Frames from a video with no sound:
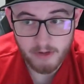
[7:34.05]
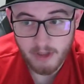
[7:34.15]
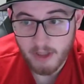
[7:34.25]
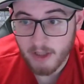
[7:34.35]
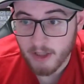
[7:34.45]

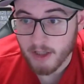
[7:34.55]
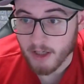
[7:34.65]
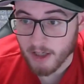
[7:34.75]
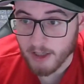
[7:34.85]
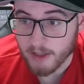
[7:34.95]

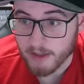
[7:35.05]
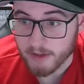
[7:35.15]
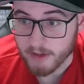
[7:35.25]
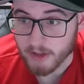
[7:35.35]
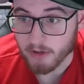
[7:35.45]

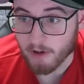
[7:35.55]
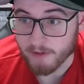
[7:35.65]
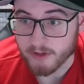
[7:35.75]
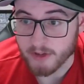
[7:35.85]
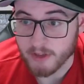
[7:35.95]

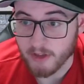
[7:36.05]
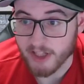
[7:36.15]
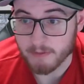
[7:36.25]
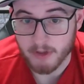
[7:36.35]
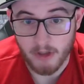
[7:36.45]
Obviously
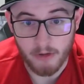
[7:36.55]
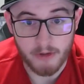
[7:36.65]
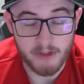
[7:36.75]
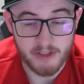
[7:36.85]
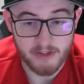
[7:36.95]
Lance
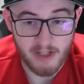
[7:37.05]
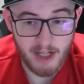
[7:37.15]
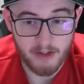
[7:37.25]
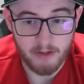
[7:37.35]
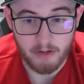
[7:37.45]
McCullers has
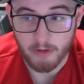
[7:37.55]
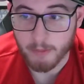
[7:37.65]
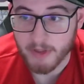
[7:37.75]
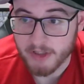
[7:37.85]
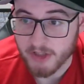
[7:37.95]
not thrown a
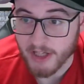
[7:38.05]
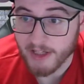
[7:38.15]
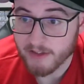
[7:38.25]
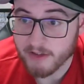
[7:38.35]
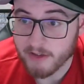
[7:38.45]
pitch
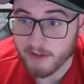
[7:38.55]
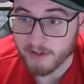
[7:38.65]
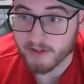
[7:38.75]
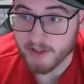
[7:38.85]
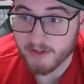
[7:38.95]
yet
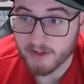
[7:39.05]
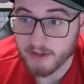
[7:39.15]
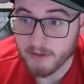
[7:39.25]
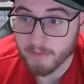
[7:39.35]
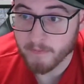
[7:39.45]
this
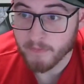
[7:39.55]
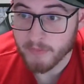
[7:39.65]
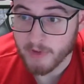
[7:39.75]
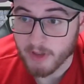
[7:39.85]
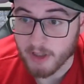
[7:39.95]
season,
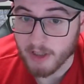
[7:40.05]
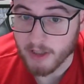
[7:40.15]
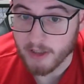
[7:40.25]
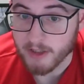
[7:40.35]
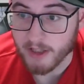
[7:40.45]

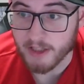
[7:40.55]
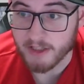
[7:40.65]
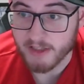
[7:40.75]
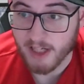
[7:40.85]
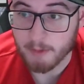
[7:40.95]
and
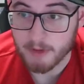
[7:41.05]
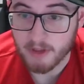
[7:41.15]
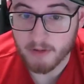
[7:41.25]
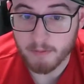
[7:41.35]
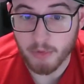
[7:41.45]
he's kind of been
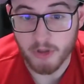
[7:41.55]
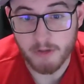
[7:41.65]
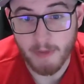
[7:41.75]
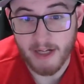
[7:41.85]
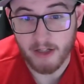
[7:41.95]

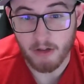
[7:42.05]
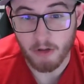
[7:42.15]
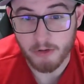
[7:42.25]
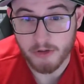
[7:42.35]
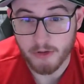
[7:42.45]
pushed back
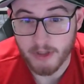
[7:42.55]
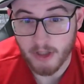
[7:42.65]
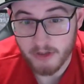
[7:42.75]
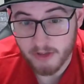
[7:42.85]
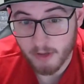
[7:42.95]
closer to the
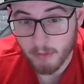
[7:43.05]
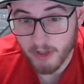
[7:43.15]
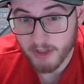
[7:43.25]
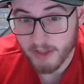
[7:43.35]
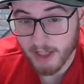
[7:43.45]
All-Star
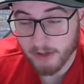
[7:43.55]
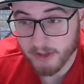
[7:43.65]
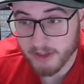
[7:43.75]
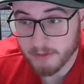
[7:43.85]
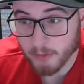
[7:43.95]
break now
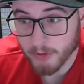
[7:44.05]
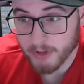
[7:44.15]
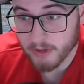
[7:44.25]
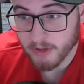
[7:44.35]
at this point.